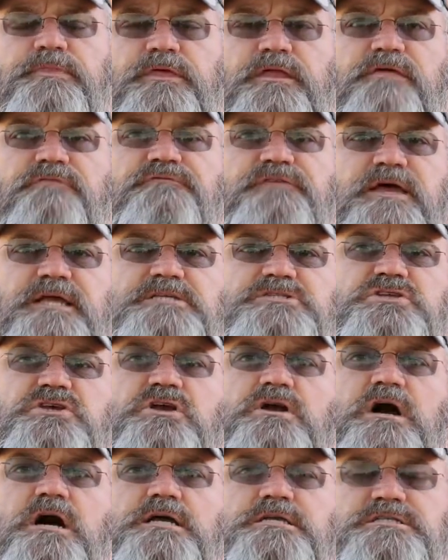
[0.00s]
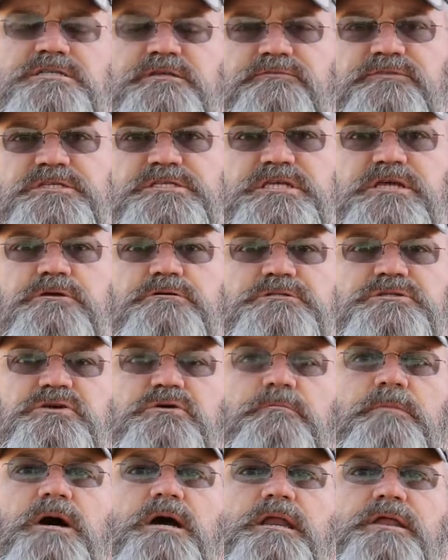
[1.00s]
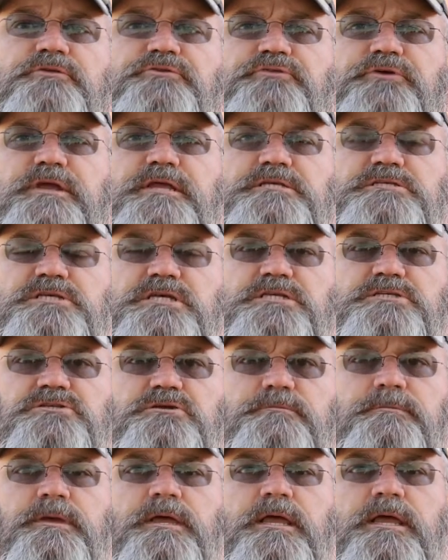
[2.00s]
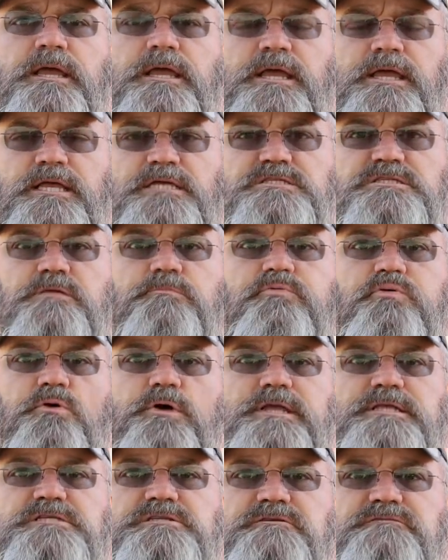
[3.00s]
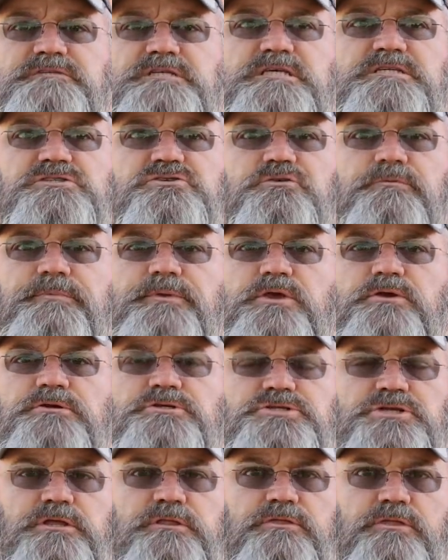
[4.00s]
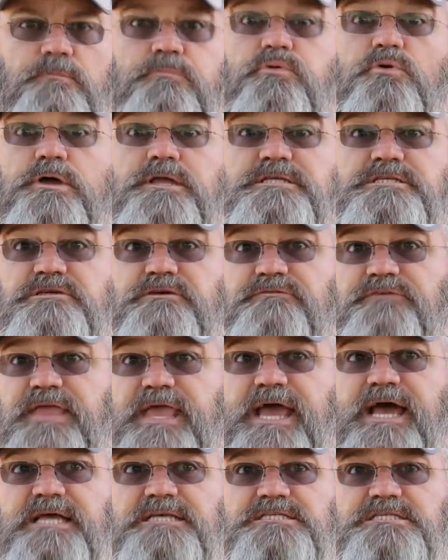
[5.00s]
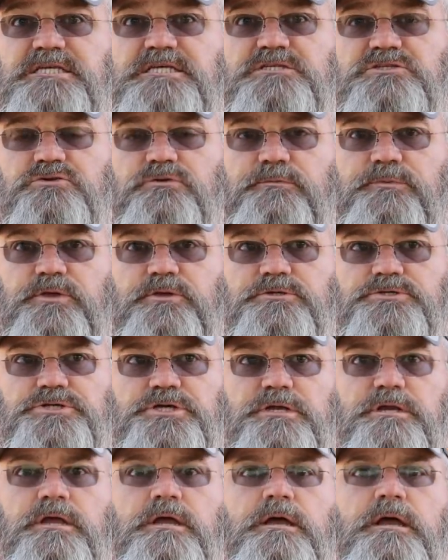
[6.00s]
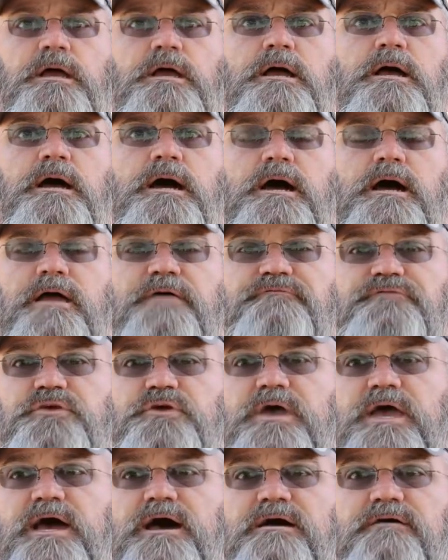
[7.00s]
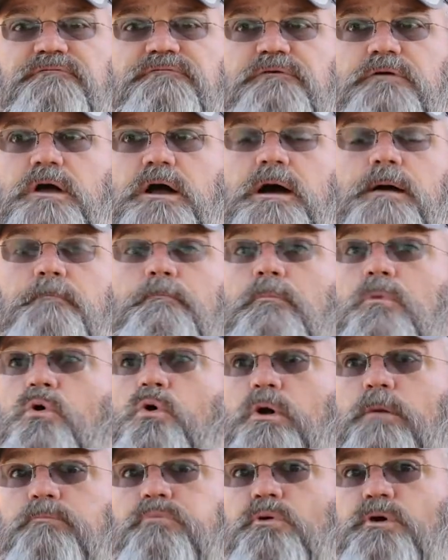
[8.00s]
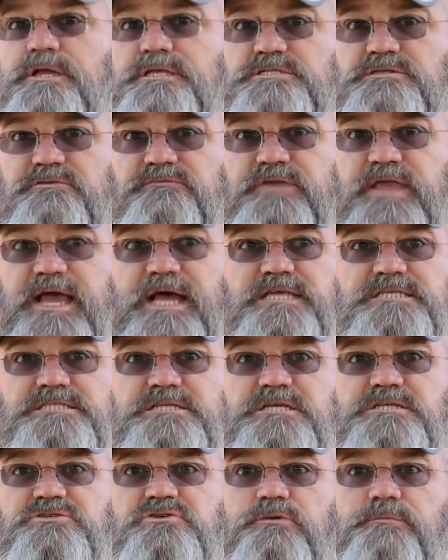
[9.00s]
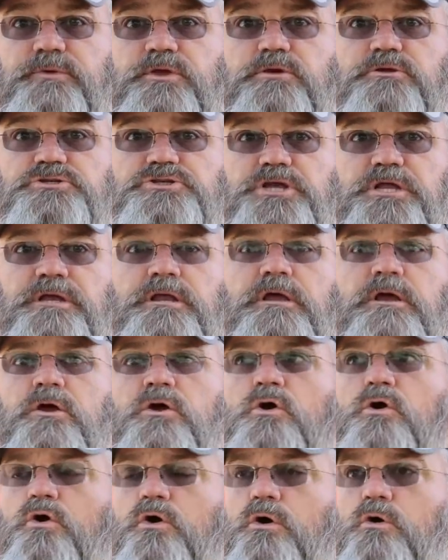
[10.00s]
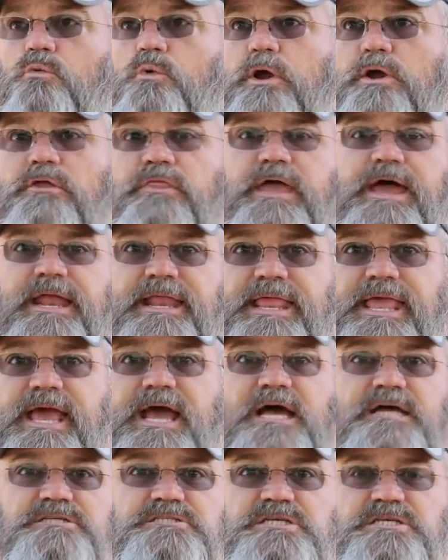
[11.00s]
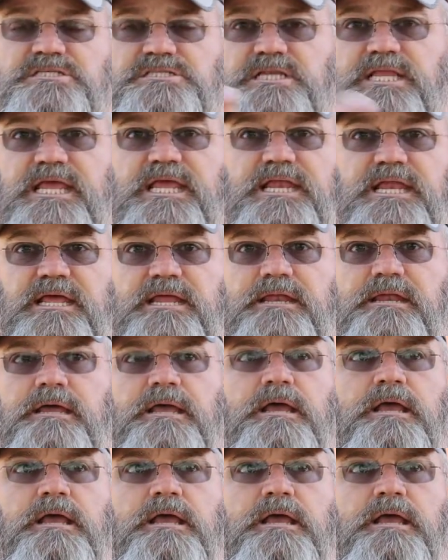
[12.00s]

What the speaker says: that affects the cost of a CO2 monitoring system is the points of distribution, the points of gas distribution. If you have more points of gas distribution or where that gas is needed,